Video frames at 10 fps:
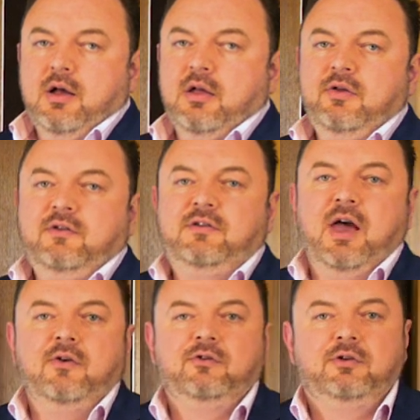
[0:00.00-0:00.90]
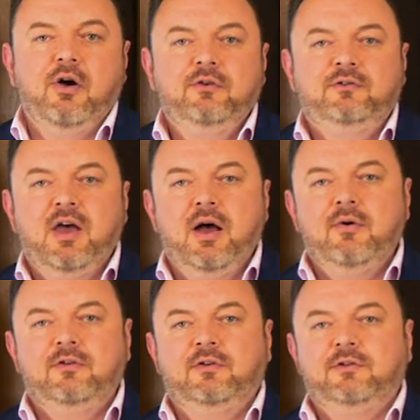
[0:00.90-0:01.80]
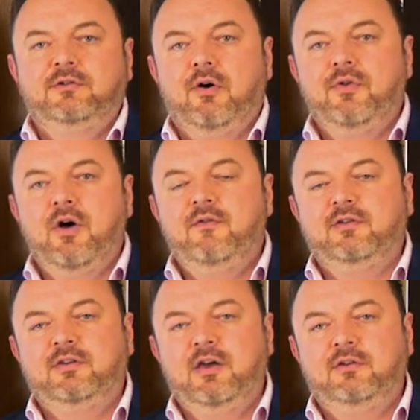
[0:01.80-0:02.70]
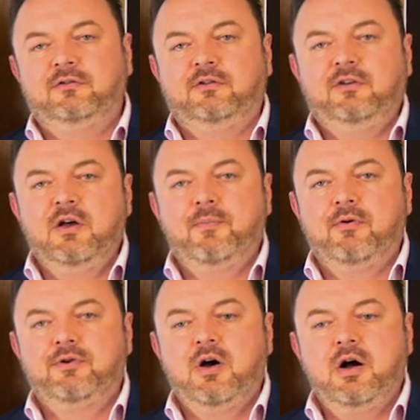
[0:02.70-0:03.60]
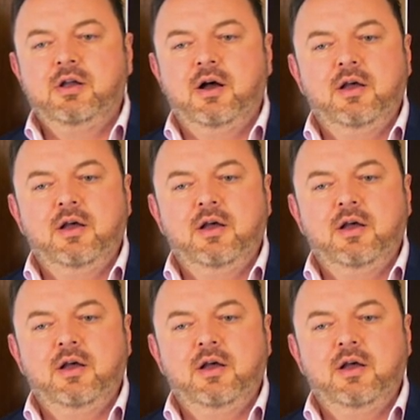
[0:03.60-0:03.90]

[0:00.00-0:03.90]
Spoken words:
A lot of these towers are ghost towers sold overseas to Singapore, China,